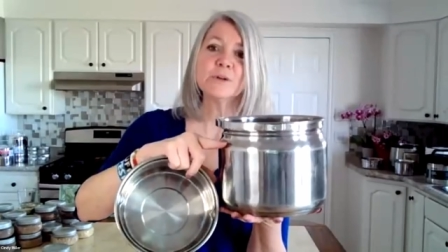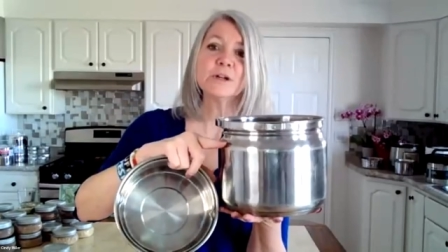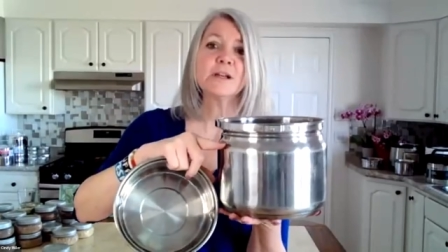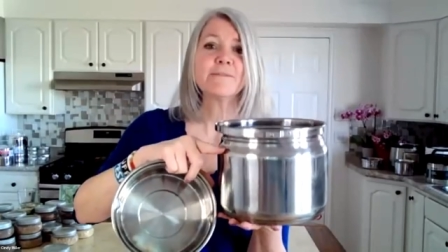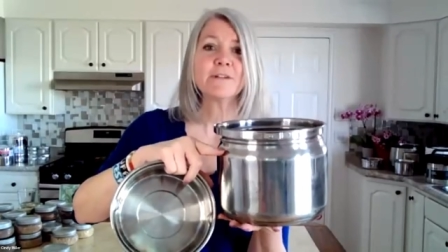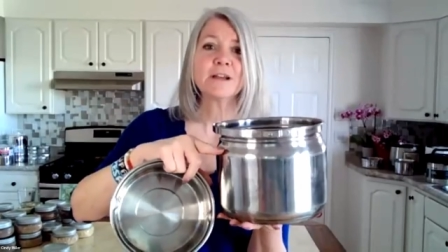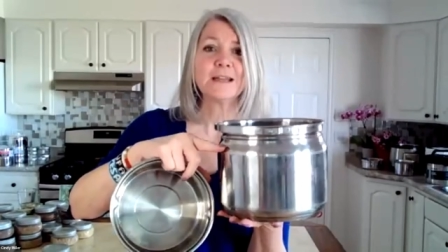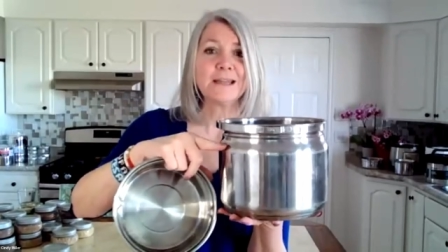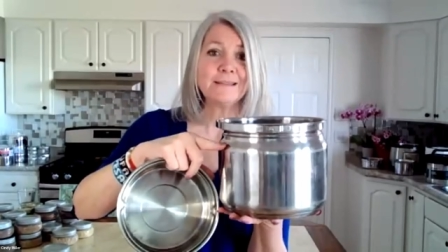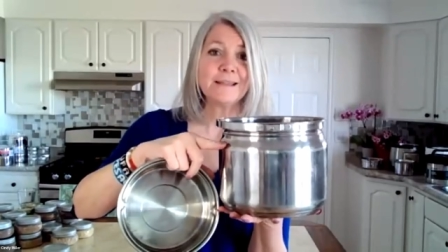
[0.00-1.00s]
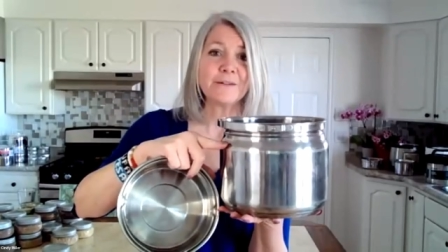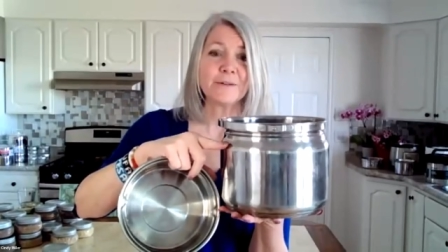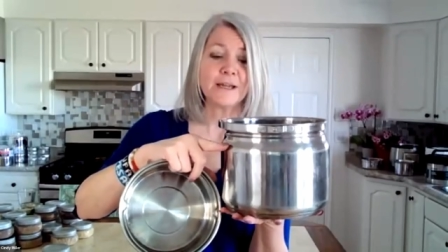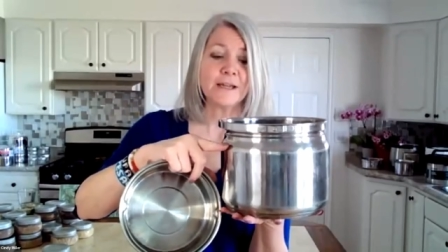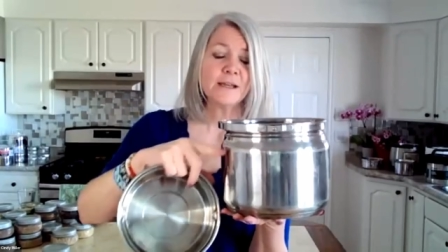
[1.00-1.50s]
we're never going to eat that,
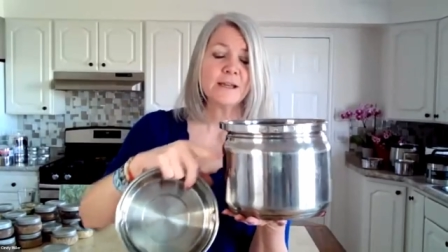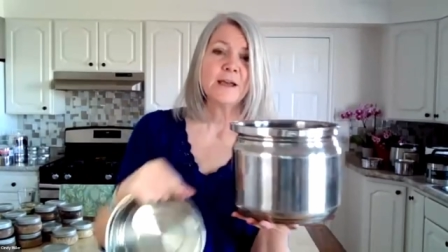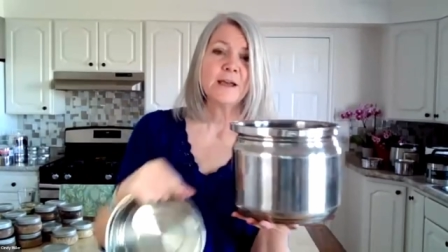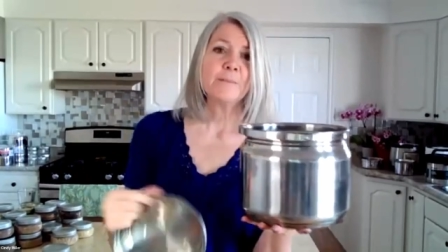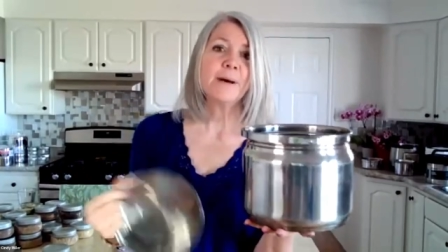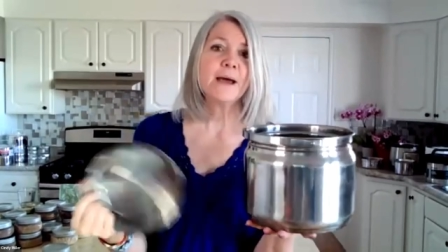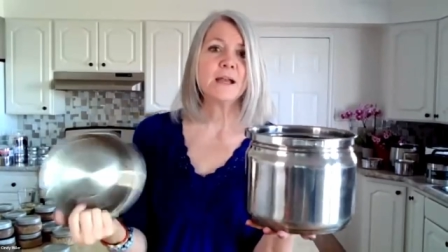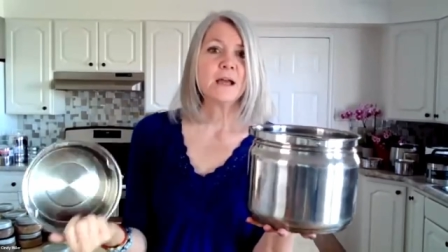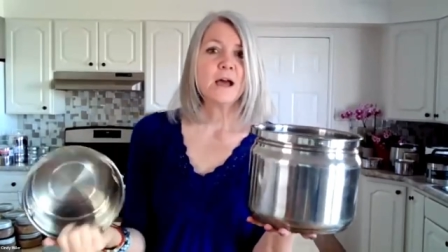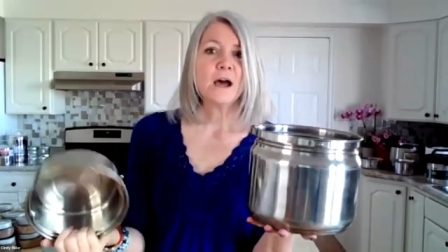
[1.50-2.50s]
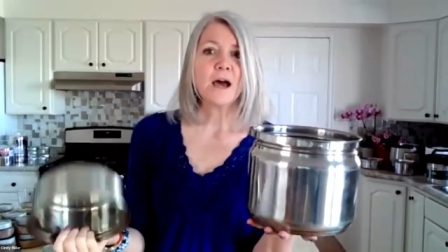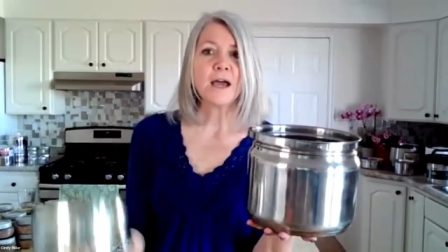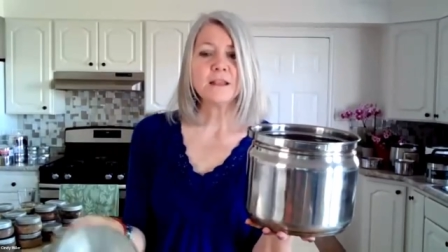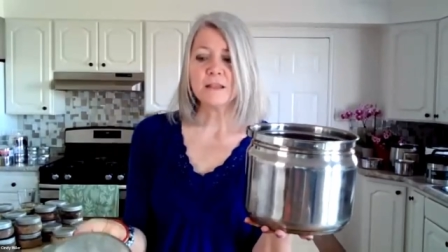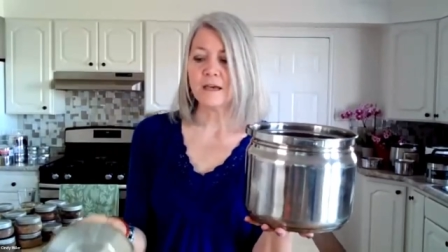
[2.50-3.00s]
right? But
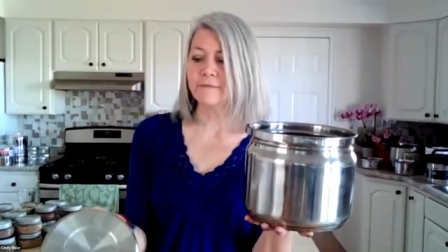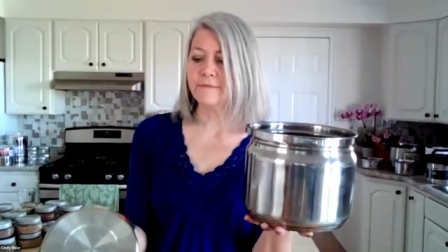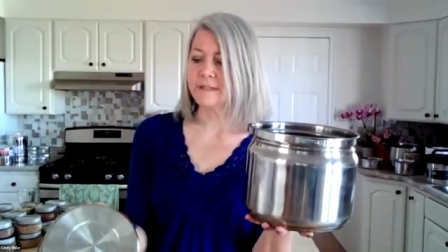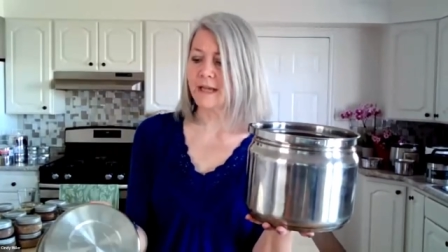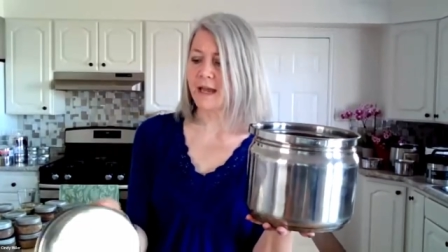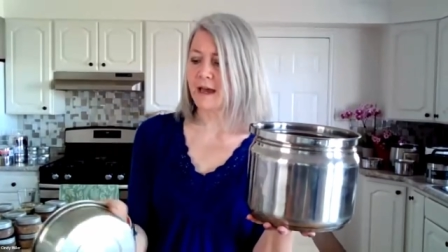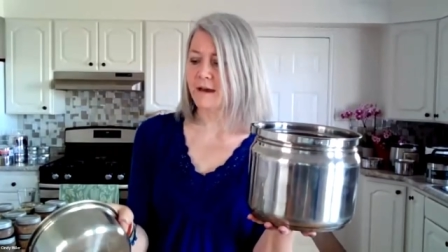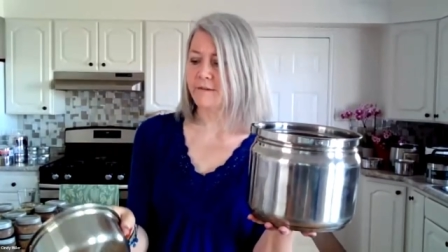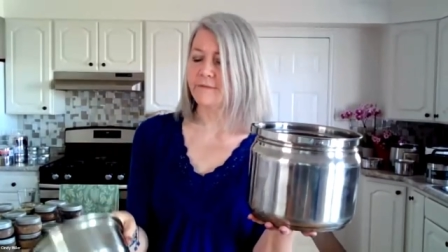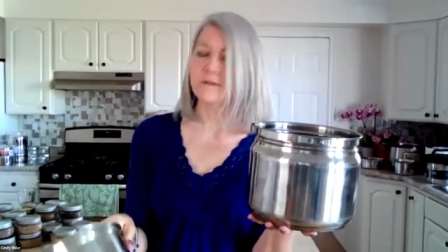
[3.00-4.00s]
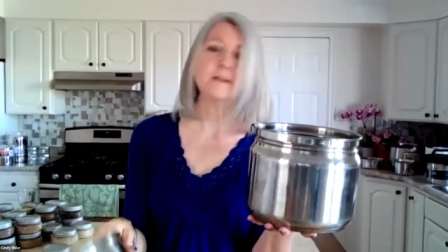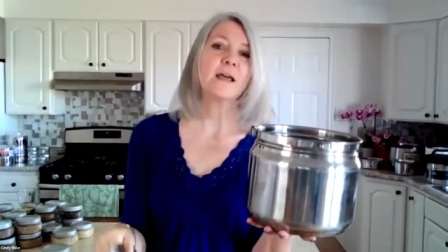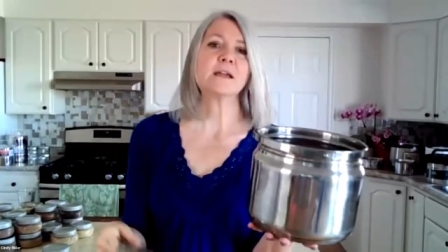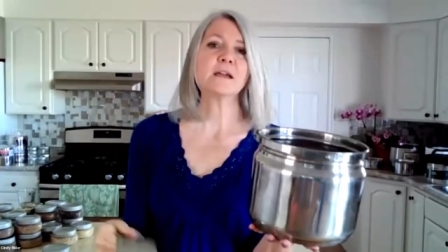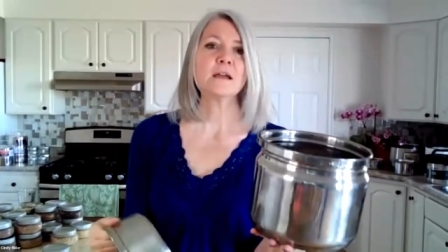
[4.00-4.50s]
I love to have
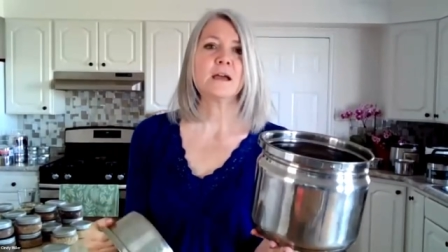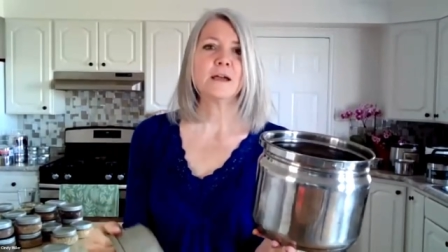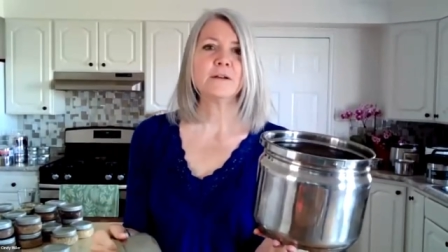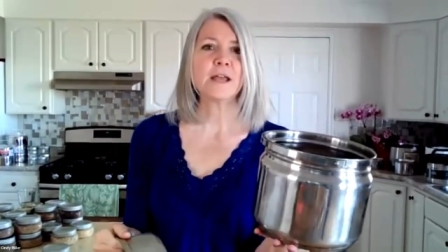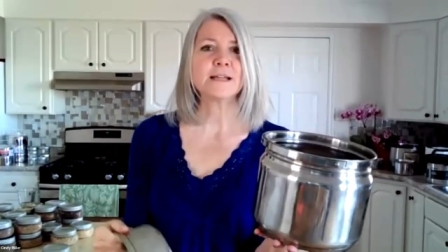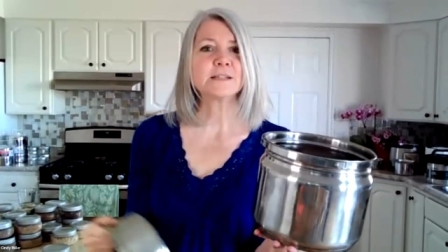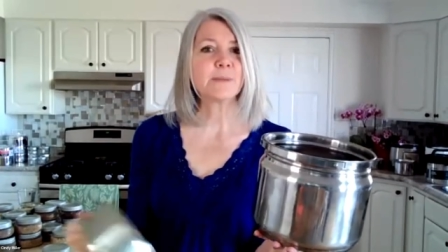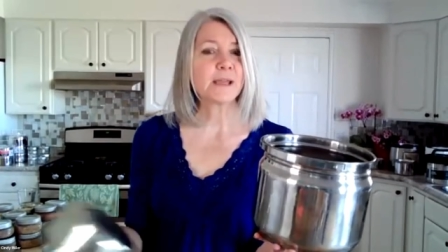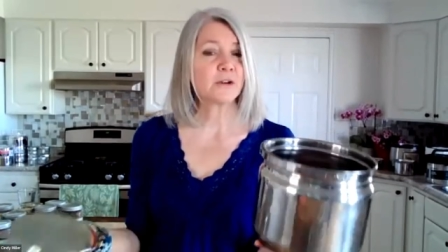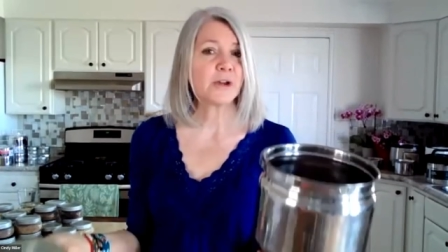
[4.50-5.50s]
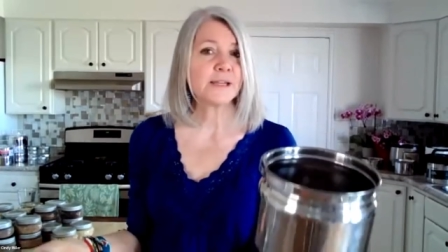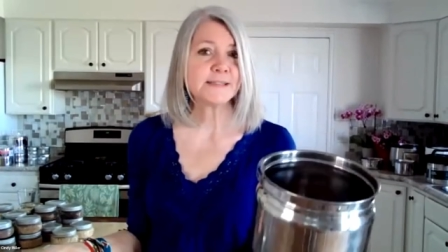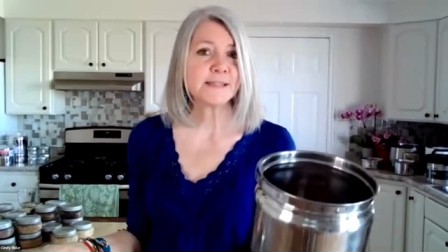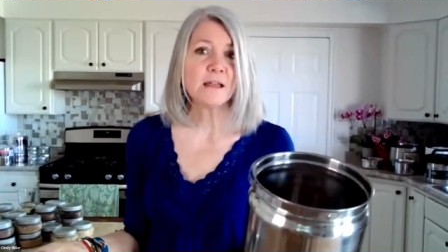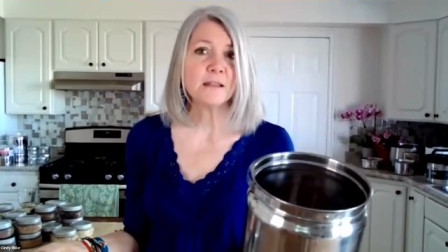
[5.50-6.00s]
like I like to make a grain
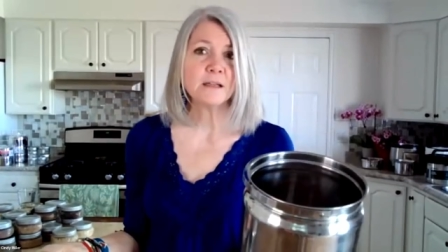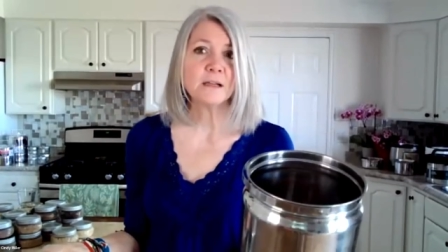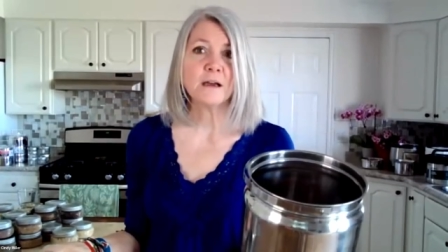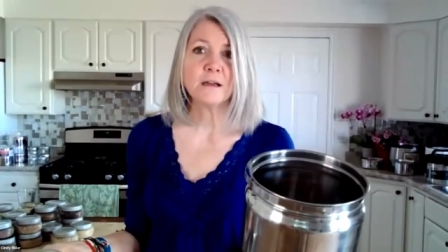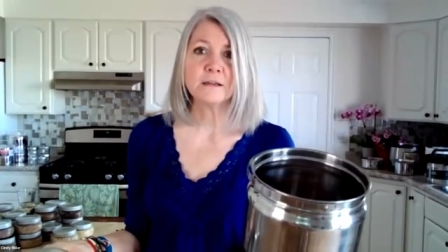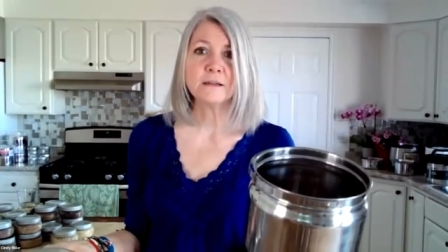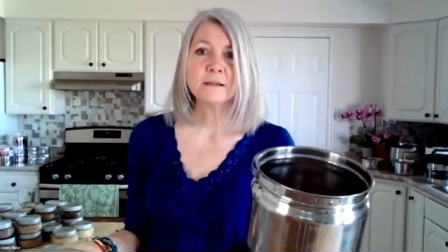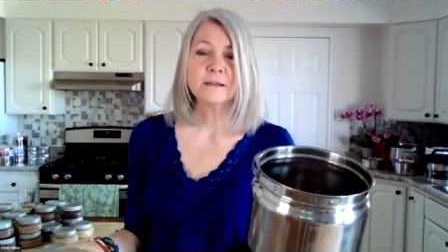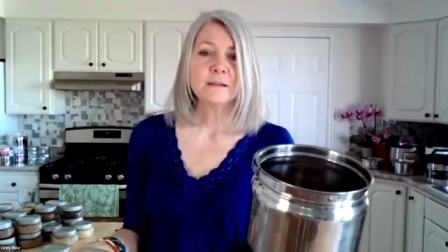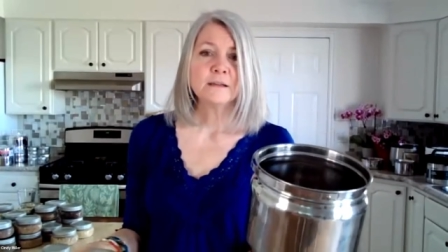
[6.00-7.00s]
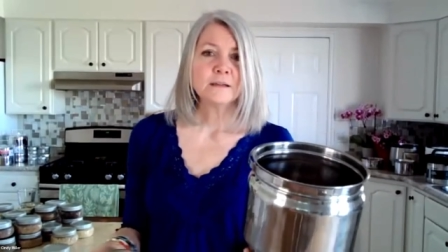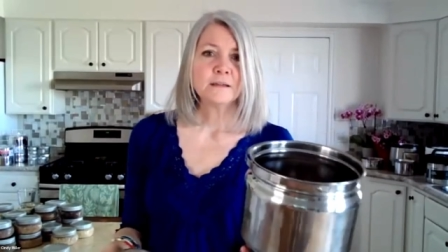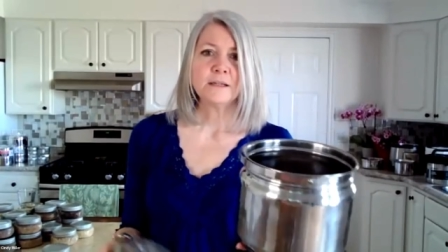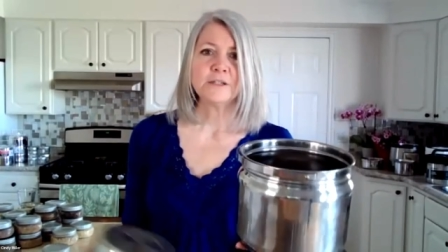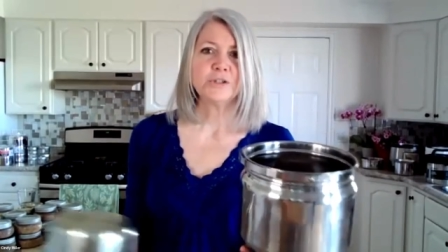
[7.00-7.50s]
salad on
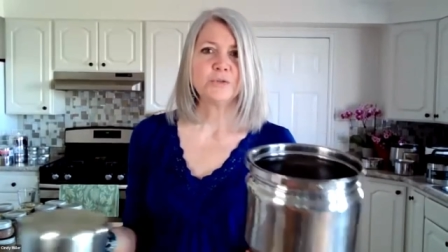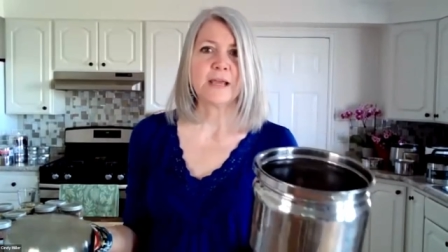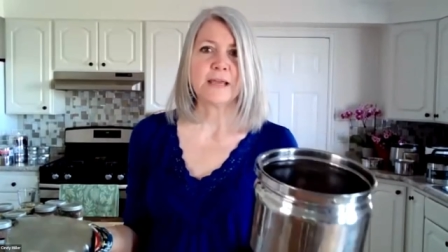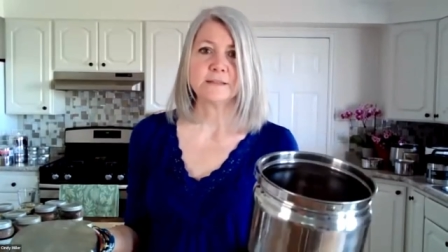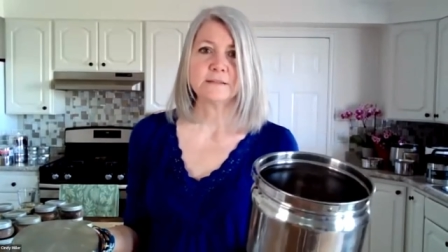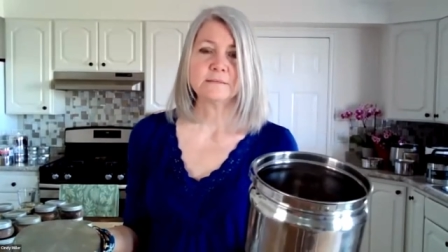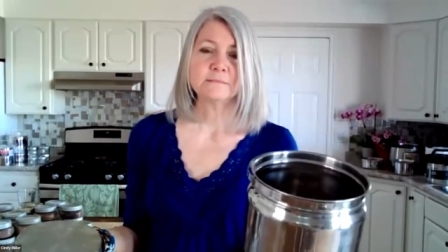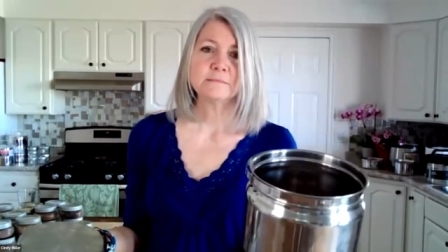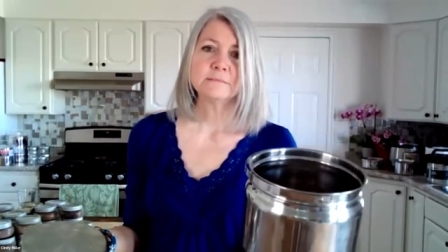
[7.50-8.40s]
in 2 days.